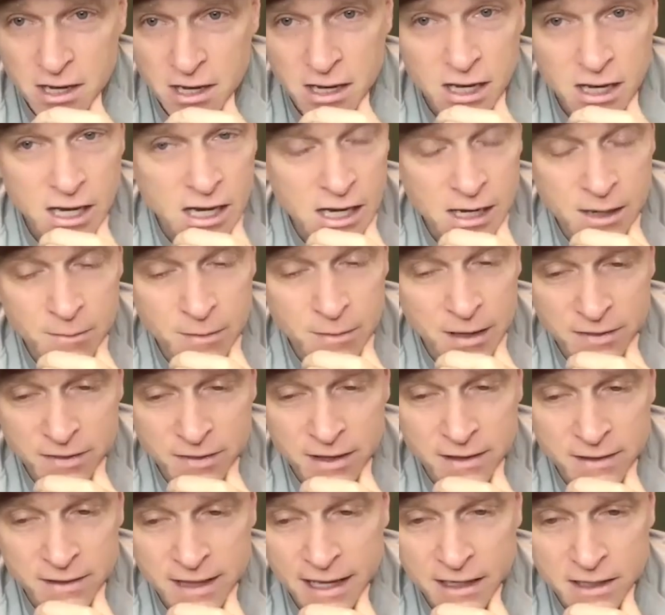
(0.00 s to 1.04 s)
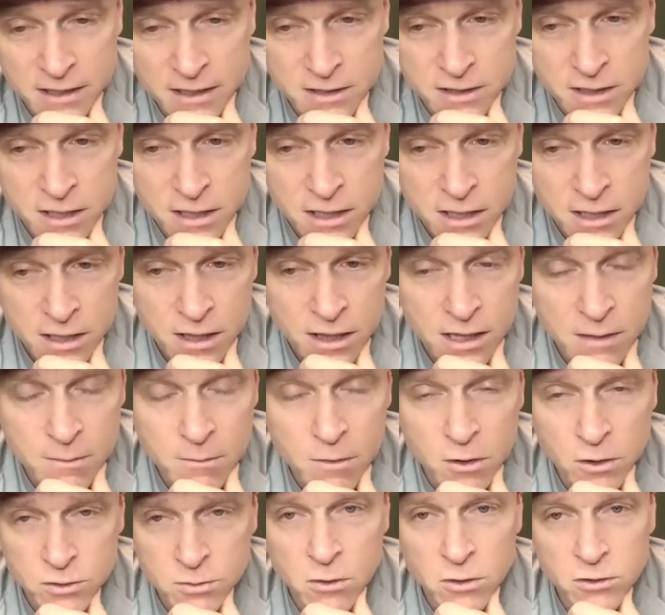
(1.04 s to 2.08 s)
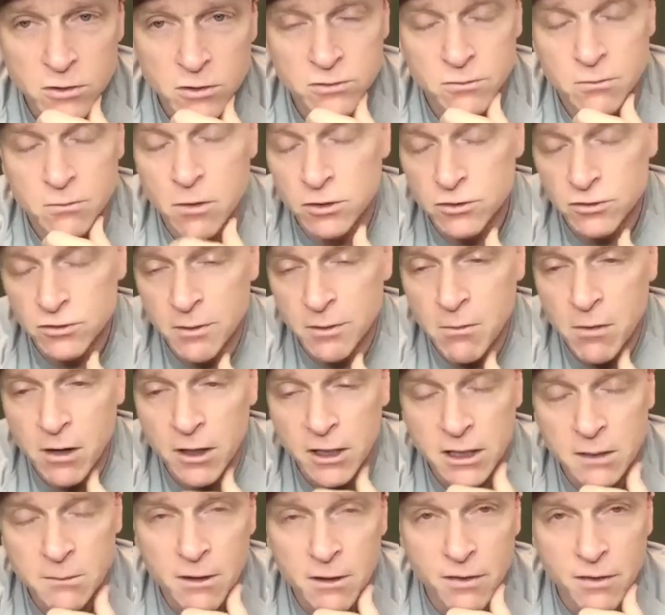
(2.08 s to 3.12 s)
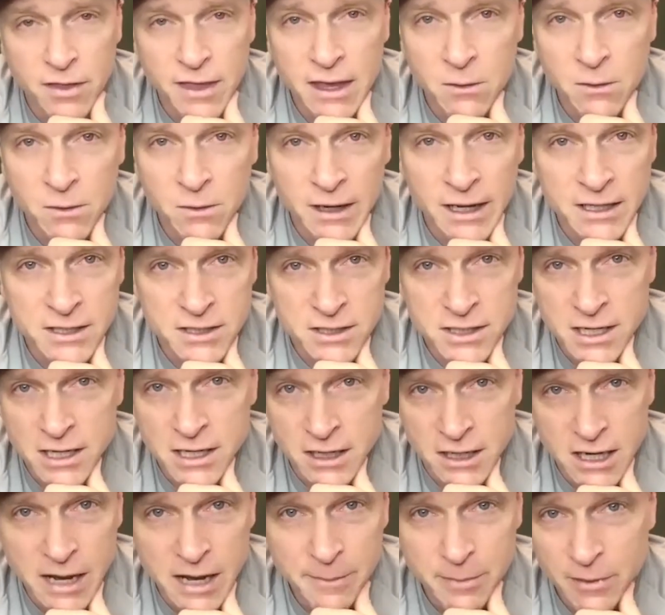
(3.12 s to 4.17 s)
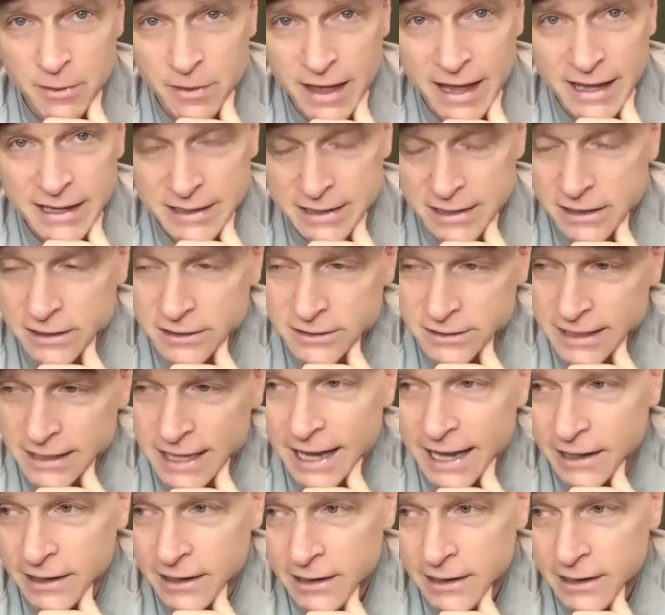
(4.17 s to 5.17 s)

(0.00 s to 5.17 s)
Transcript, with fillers: Um, I think that is the most, most most remarkable thing when I see a couple that does yeah. that.